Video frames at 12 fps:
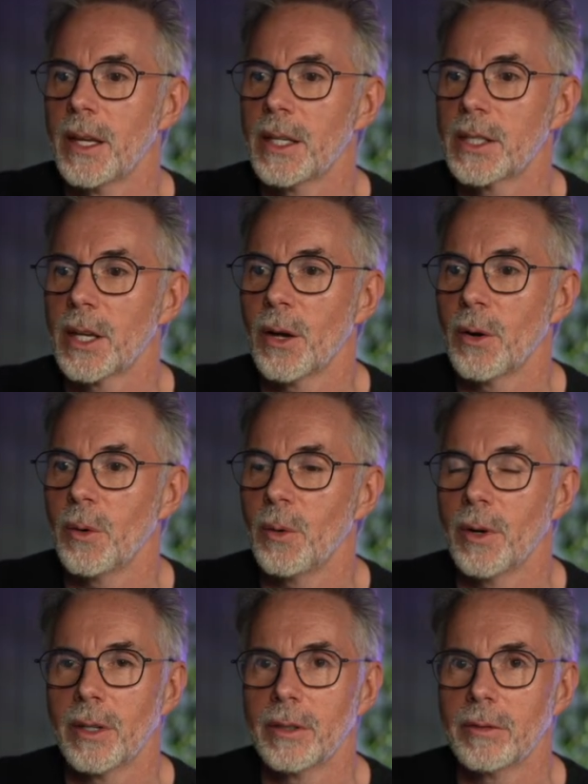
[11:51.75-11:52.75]

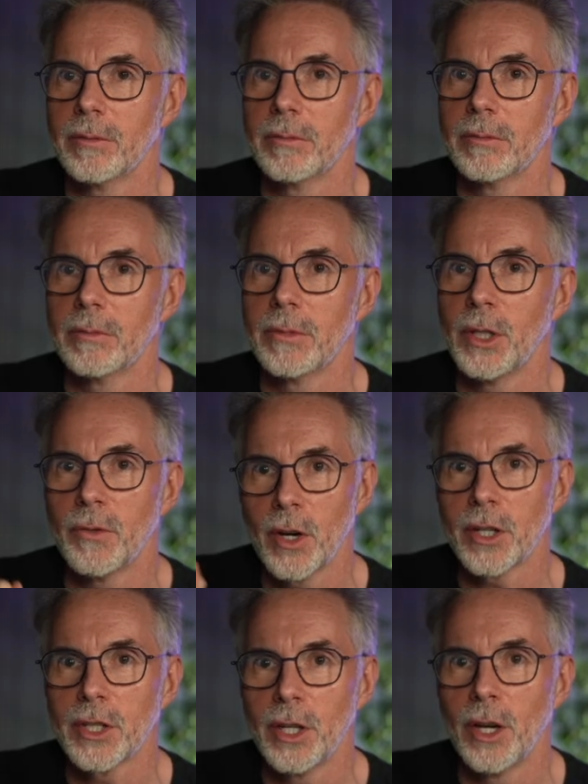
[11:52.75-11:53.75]
So you've
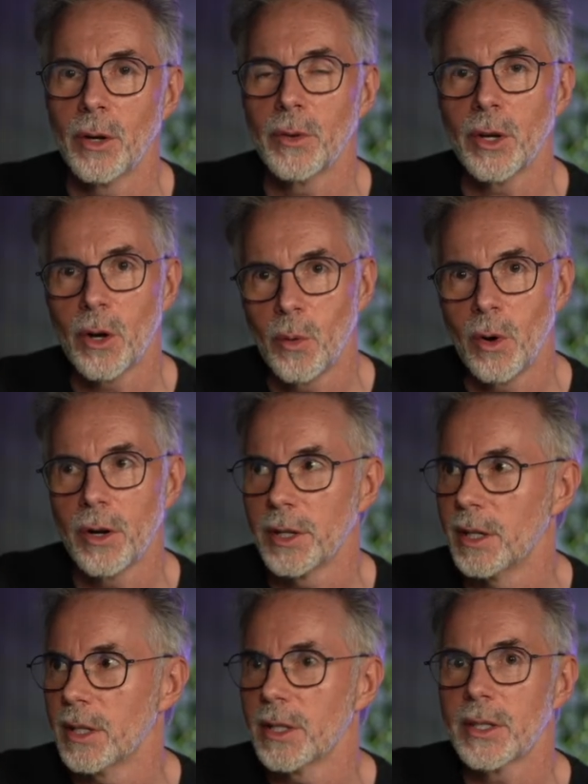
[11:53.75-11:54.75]
got to know the
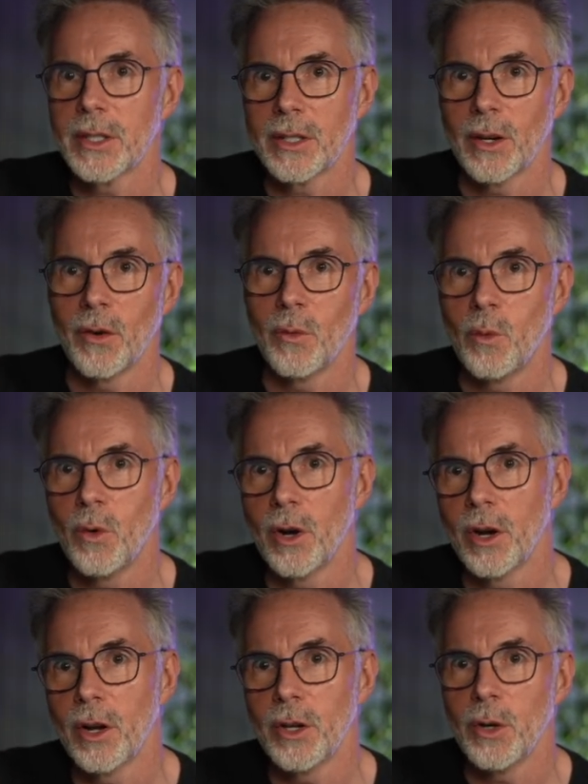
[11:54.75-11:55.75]
coordinates of
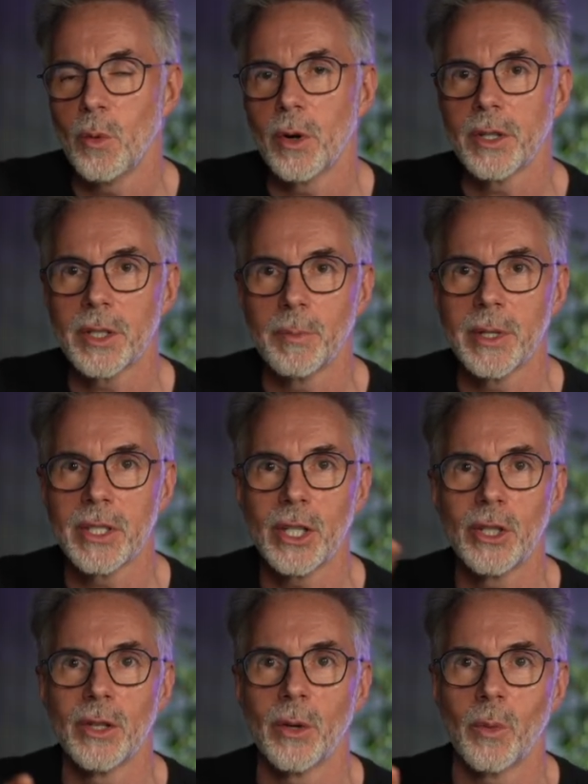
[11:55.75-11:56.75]
where you want to
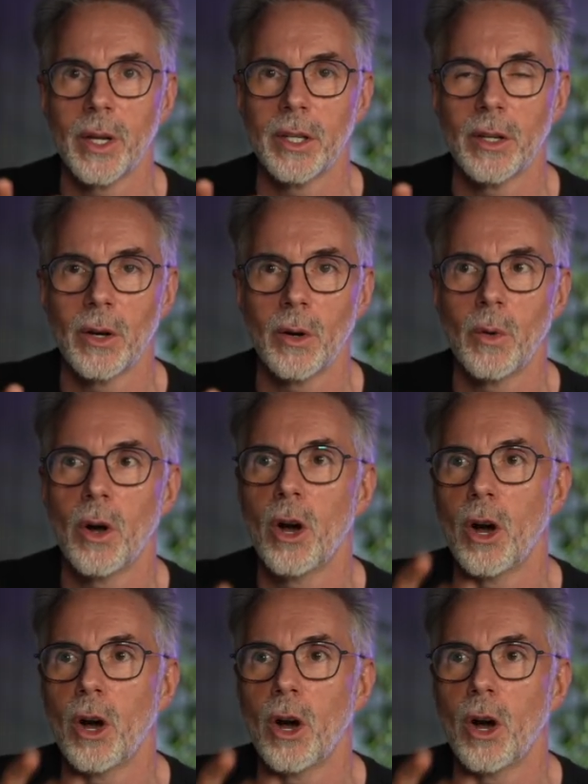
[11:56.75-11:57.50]
position the window